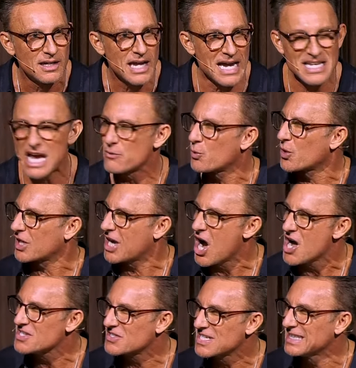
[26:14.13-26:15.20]
And yet we're
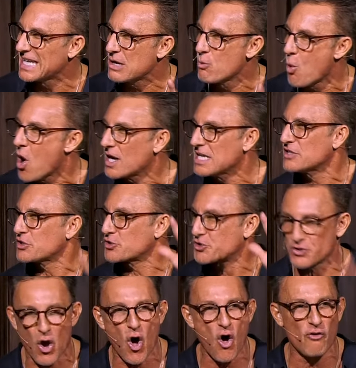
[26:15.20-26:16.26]
constantly wanting to
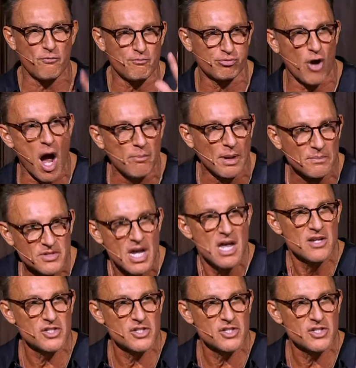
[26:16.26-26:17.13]
solve problems.